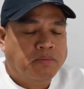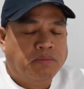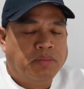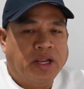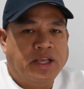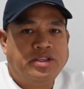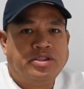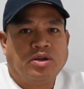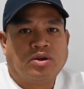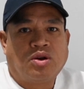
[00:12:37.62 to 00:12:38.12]

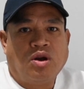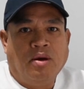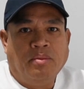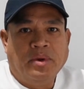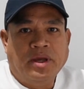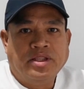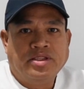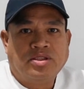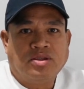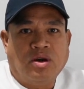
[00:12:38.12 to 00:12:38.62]
place your
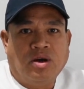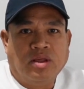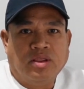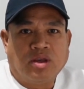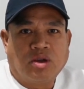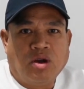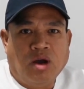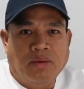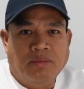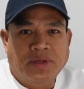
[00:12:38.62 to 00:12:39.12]
comments on
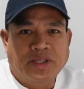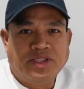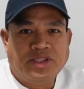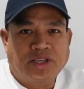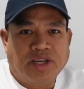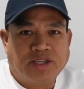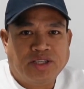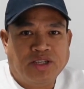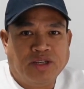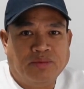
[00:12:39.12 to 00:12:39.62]
the comments
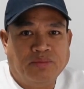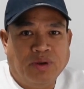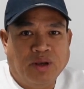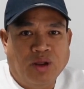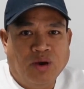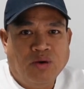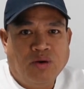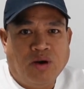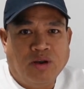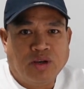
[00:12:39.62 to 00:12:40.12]
section
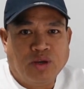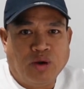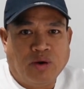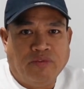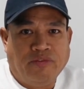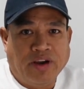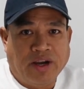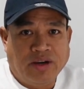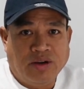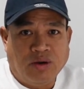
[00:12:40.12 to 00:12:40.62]
below on
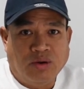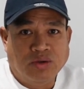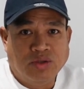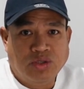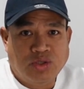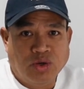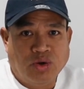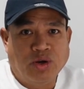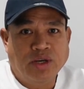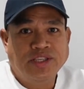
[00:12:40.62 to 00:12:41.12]
your very
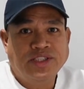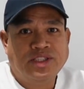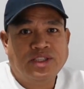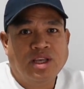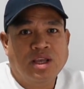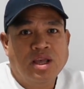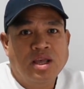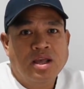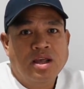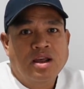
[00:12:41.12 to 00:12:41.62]
own choice
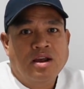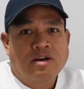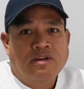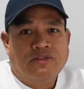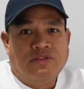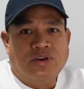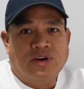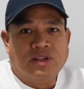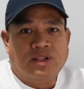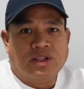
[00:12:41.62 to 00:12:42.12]

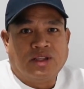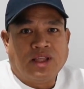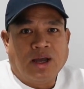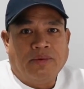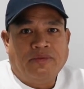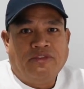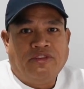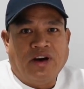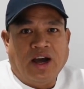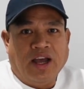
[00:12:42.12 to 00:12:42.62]
for the
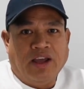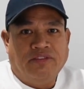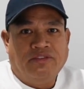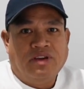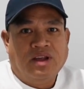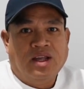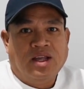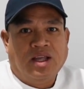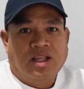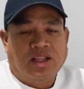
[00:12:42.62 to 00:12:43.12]
top 5
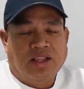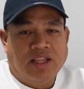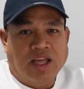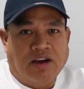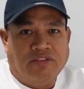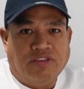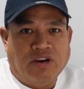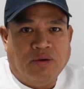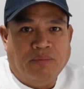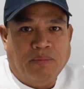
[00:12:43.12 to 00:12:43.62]

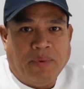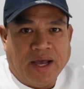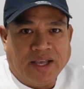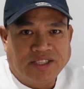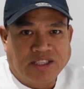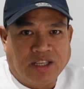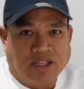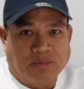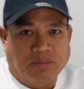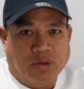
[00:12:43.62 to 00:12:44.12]
Davao
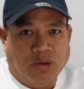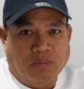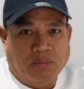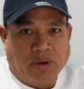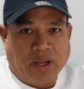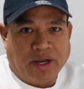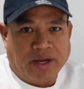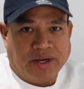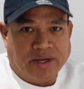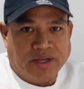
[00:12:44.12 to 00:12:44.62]
basketball
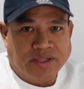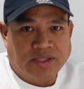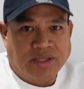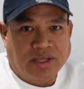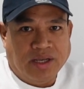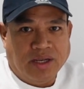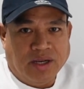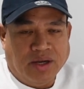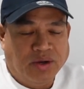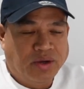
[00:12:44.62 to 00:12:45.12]
players.
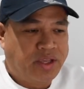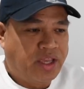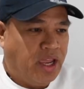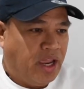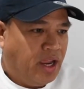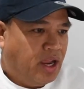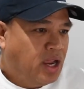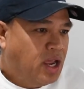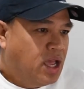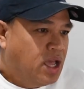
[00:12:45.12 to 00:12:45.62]

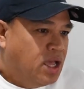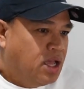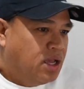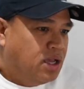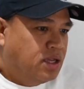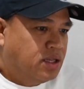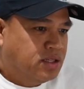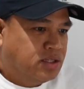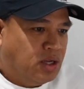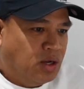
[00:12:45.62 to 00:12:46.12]
Okay,
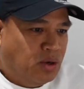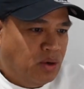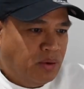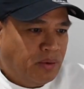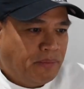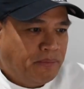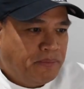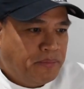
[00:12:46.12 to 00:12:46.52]
so